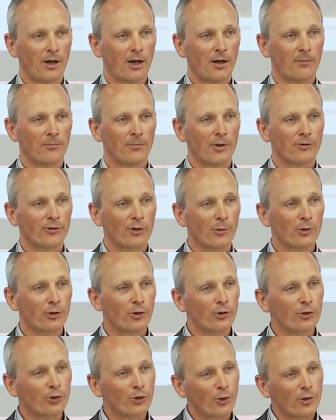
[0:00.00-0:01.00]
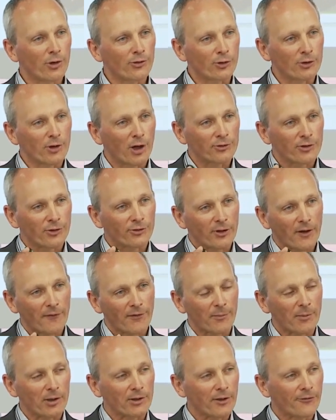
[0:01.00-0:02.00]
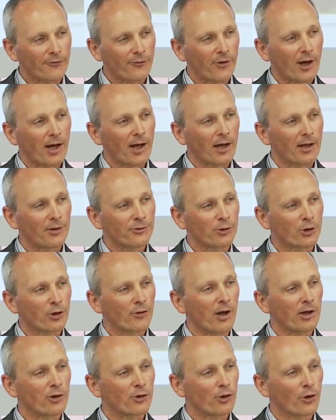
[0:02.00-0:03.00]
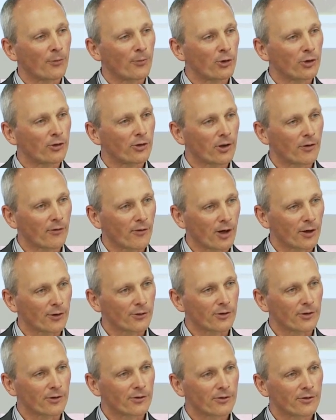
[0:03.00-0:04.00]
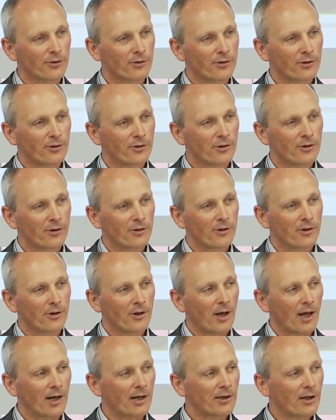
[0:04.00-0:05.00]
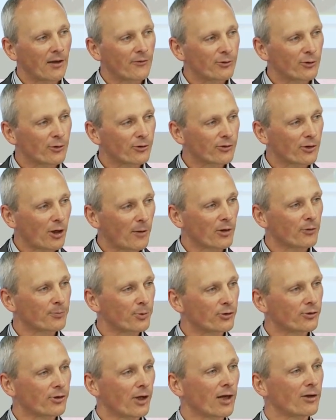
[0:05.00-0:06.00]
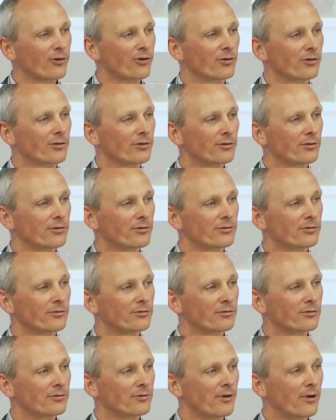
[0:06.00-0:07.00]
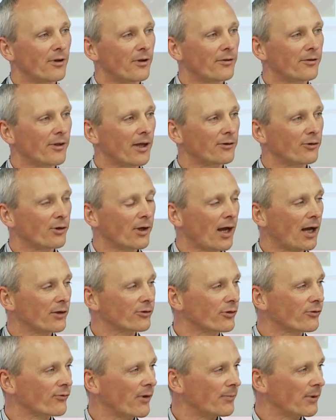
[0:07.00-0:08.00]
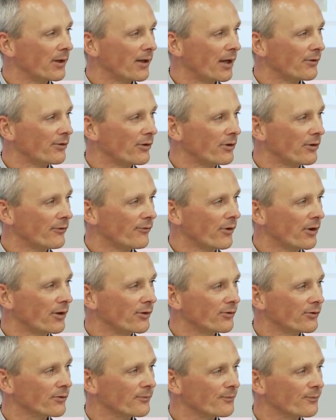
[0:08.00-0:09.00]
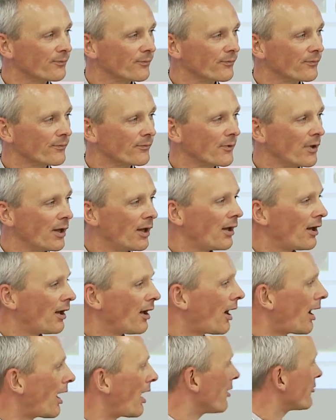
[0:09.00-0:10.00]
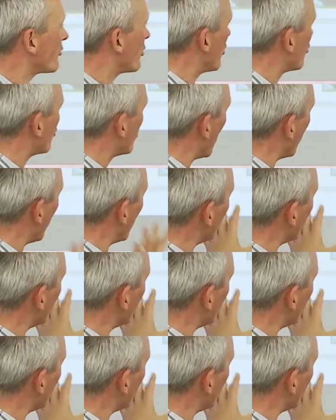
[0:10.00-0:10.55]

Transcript: Um, and so what you do is you don't just give them a device, you create a community around it. And it gives you so much protection that you can't just replicate the device. Uh, so you share